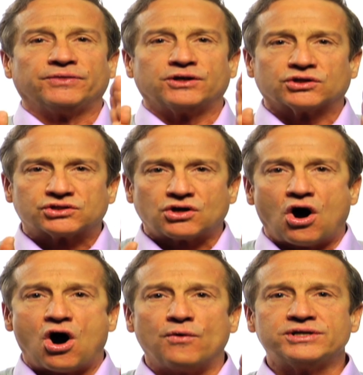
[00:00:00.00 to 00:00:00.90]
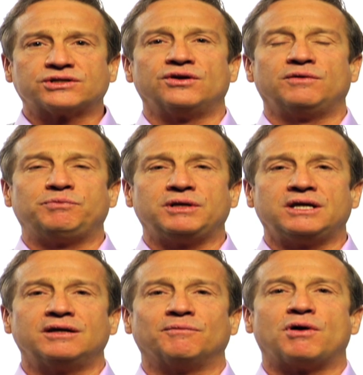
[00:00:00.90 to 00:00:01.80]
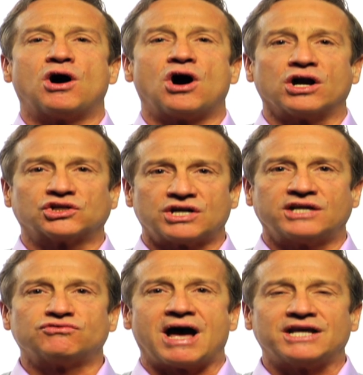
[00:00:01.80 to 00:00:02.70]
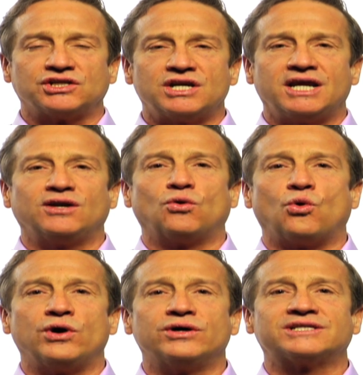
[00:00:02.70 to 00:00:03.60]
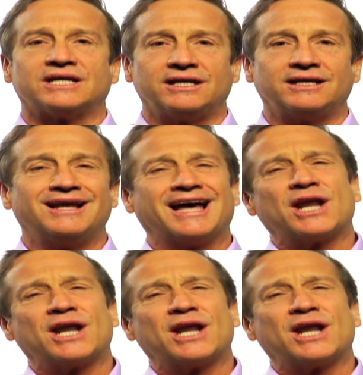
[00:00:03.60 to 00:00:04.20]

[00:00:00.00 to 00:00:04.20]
there's always going to be partially hydrogenated oils in it.